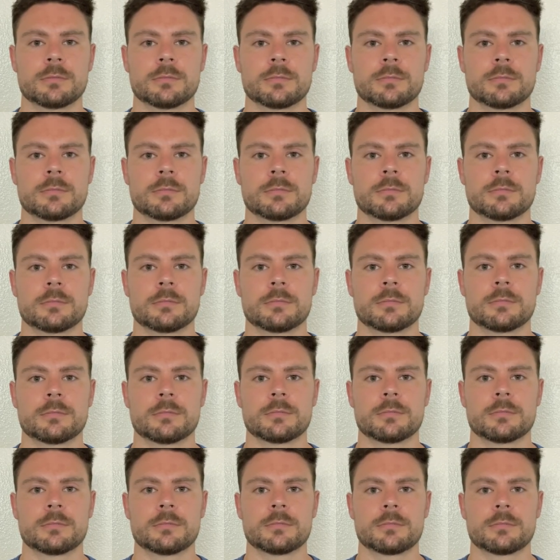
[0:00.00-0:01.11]

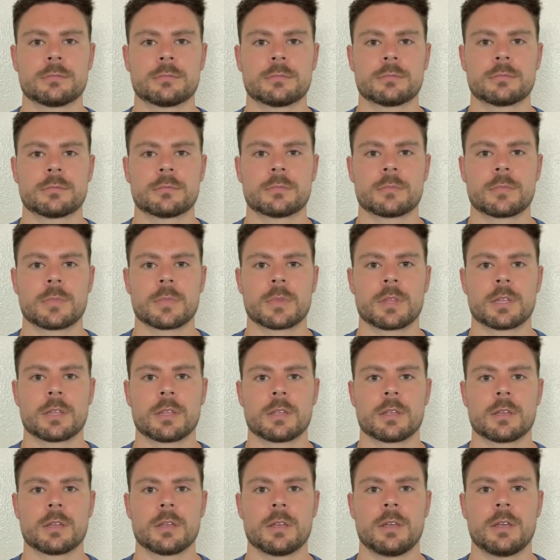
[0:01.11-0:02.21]

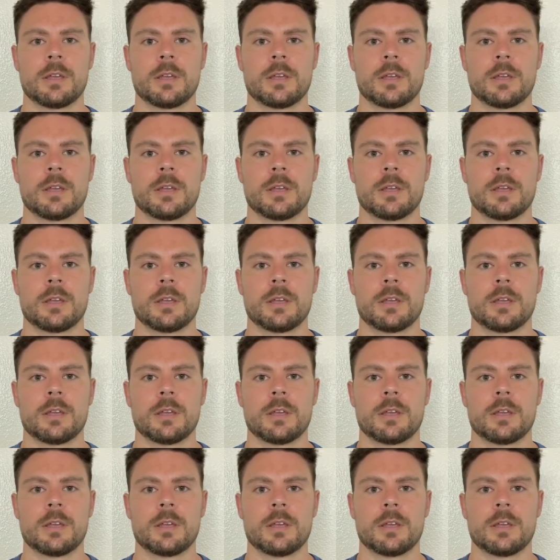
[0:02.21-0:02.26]
No one is speaking in this clip.